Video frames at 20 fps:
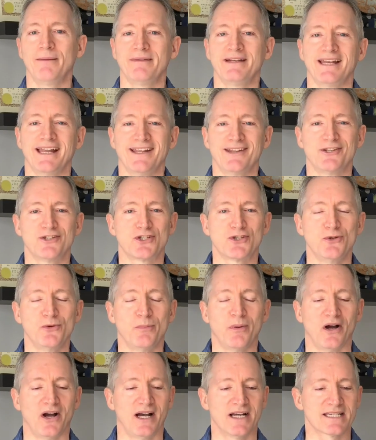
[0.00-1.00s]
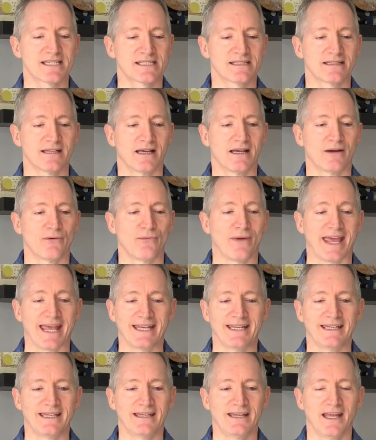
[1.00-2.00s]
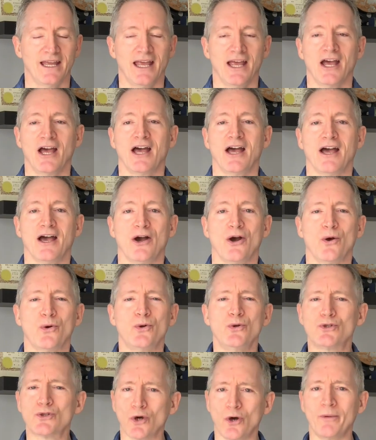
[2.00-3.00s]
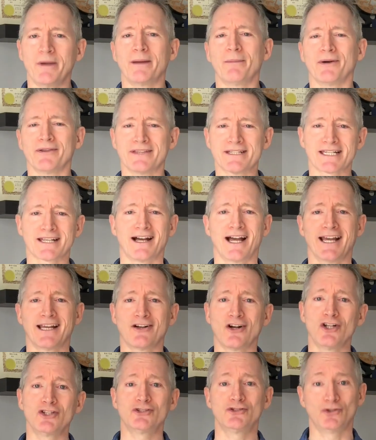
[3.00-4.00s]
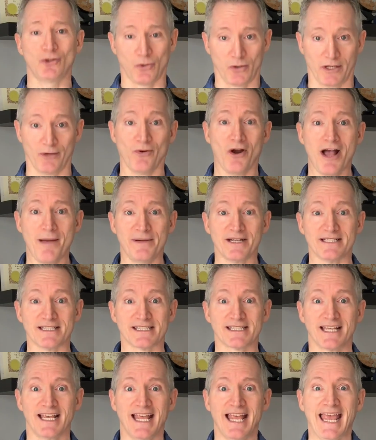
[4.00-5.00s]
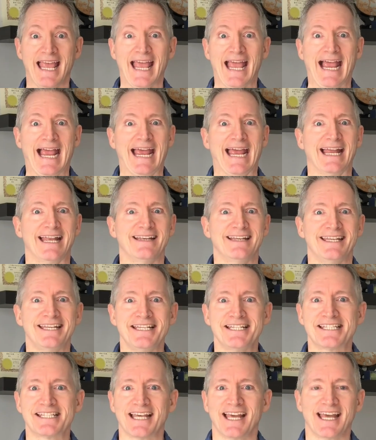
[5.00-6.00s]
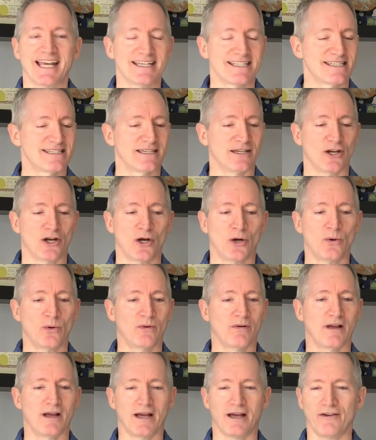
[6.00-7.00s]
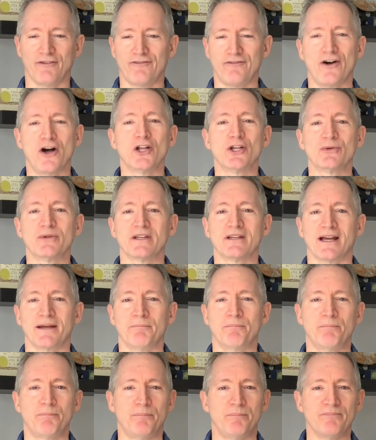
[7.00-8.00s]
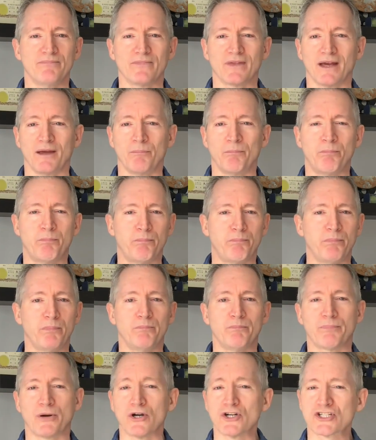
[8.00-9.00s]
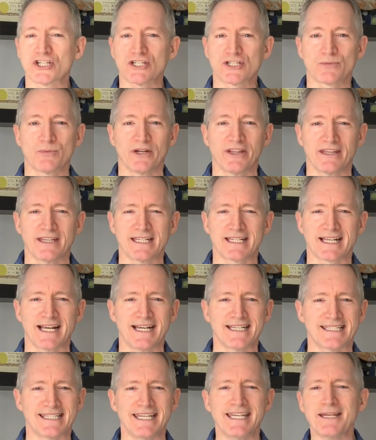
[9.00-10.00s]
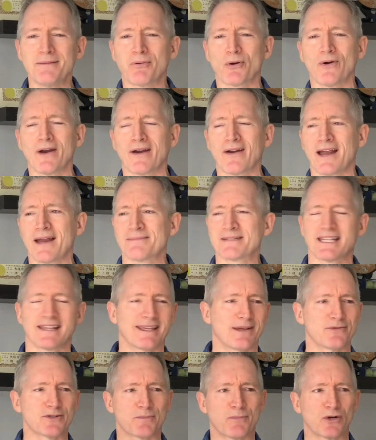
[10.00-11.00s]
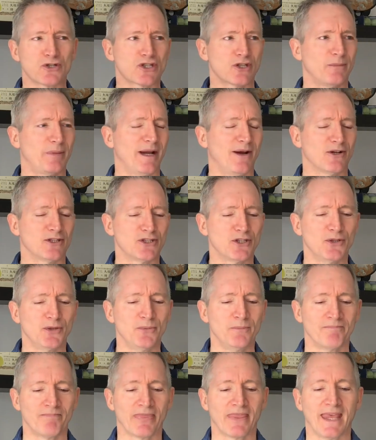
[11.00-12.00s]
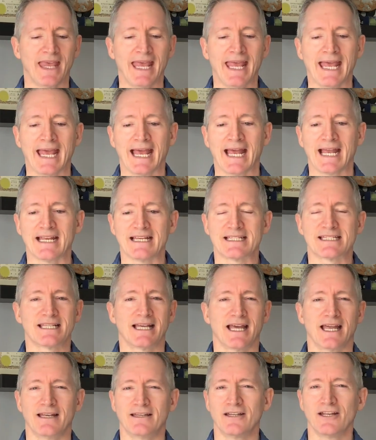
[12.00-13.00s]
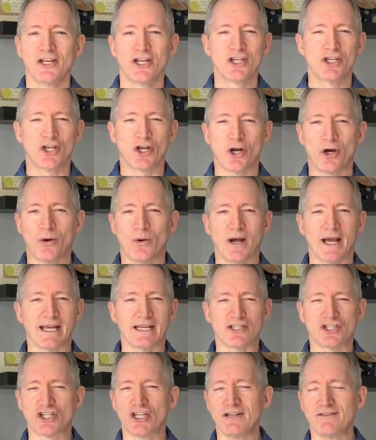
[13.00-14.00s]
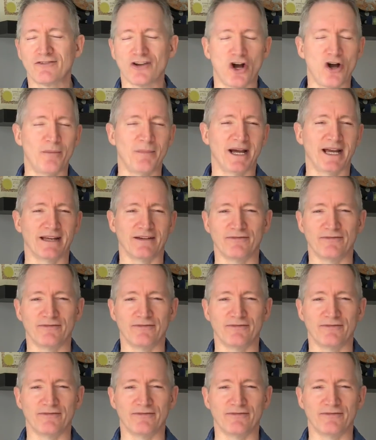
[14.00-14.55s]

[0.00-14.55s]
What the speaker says: and had this new boss, Randy, who told me about this guy called Tony Robbins. And he says, I purchased one of these guys' CD programs, I think it was Personal Power 2. And he said, I achieved all my